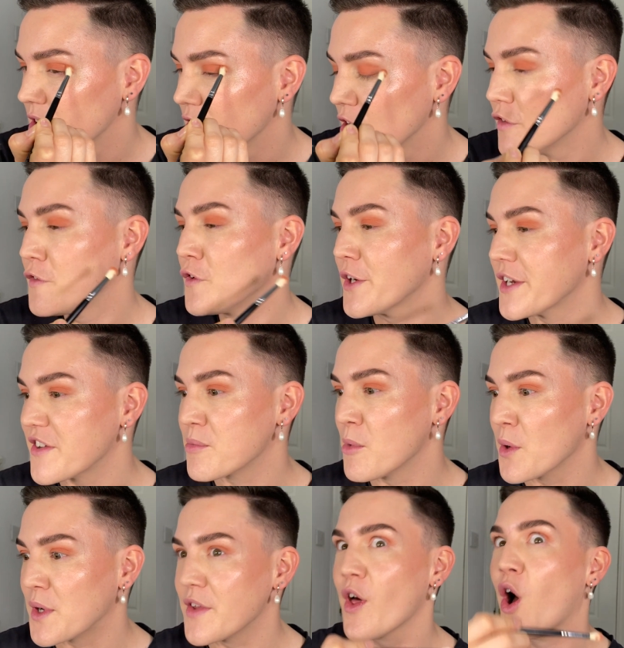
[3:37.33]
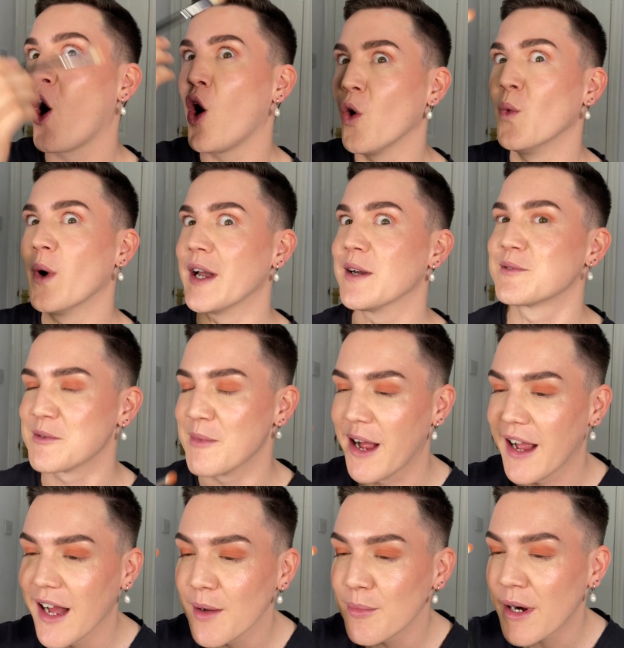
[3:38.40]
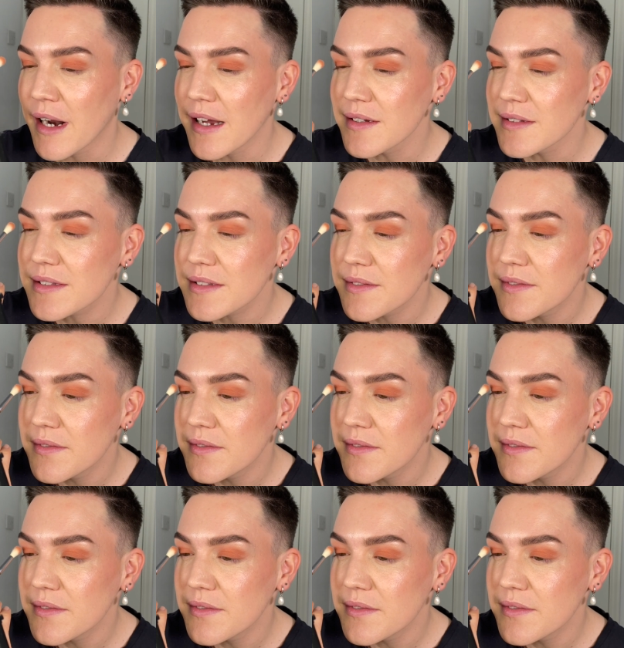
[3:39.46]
fully smoky the whole way up to my eyebrows.